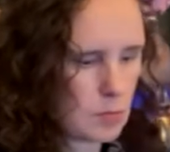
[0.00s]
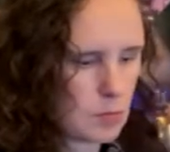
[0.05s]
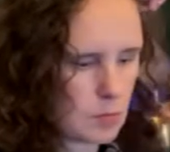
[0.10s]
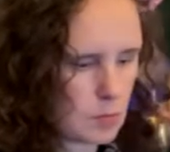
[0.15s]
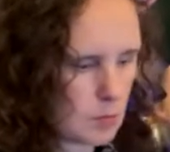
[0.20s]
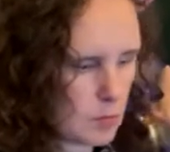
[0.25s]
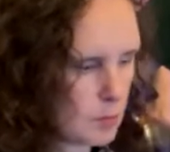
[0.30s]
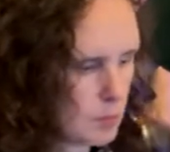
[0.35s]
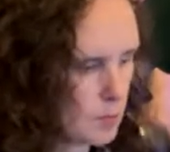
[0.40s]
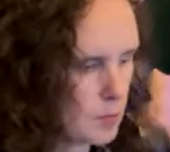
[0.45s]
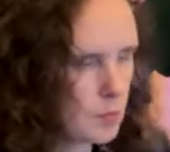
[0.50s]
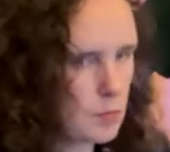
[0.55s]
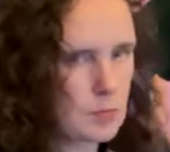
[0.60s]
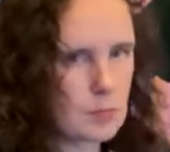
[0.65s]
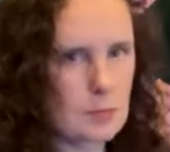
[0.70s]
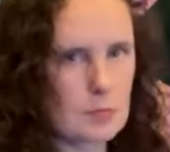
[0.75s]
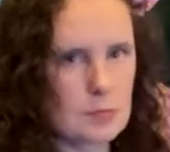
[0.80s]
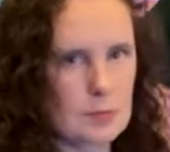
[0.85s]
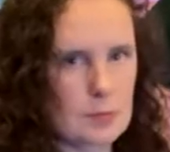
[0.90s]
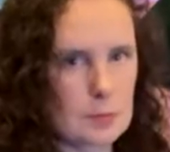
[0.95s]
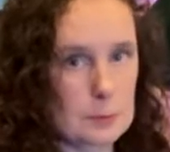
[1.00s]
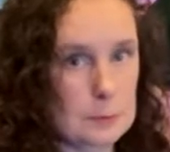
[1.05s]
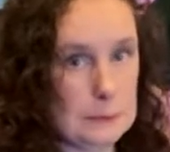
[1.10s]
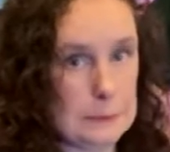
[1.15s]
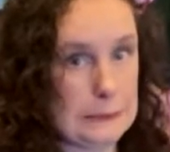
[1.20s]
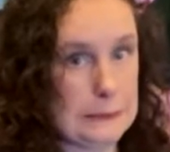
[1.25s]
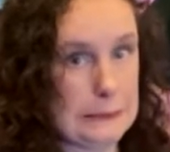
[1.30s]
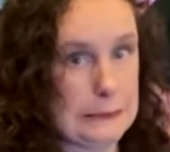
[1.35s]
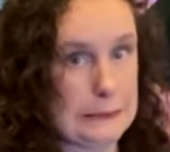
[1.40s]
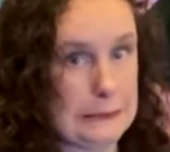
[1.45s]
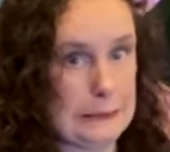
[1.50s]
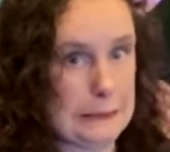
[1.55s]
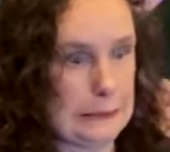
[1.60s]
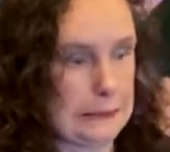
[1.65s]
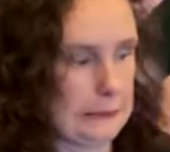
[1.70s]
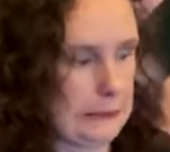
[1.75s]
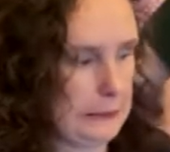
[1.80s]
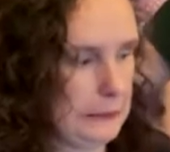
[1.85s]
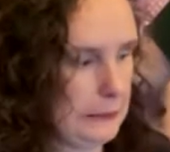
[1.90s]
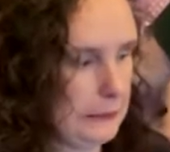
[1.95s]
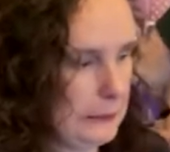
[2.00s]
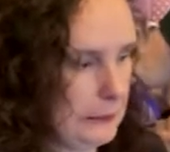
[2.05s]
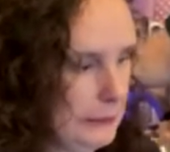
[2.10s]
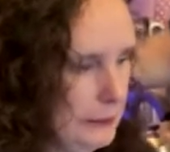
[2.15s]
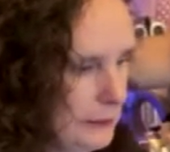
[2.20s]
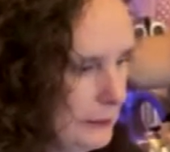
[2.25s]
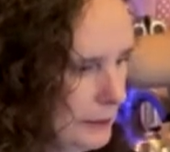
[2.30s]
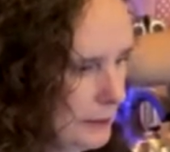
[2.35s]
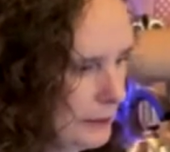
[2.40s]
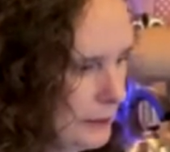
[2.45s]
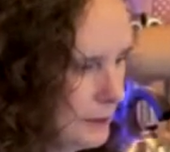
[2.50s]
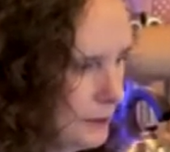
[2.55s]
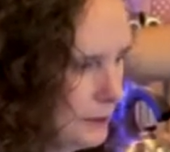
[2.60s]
(not speaking)